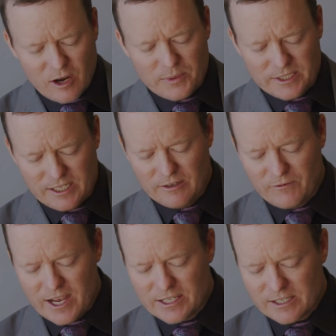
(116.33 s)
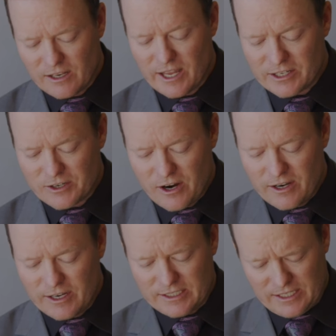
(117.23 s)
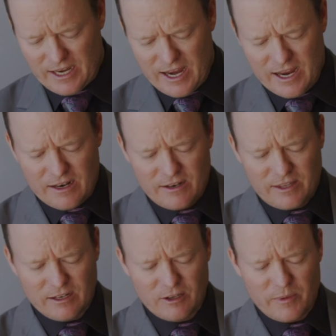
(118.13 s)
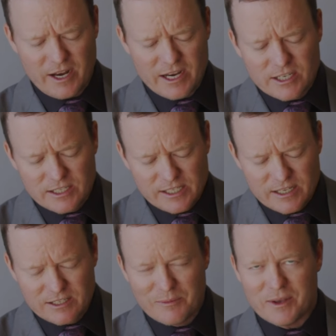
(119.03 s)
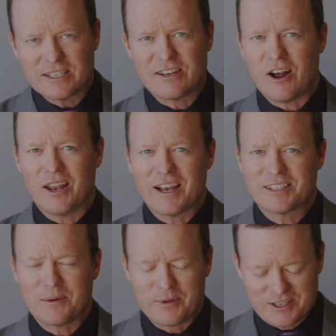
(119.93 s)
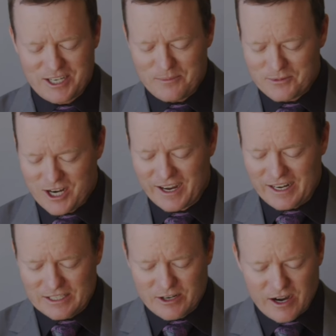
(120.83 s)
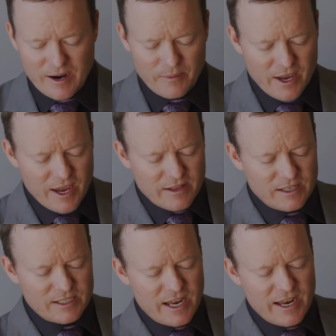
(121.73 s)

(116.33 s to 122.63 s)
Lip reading: scope is the advanced electronics in the illumination system. It's not like some of the cheap Chinese crap. This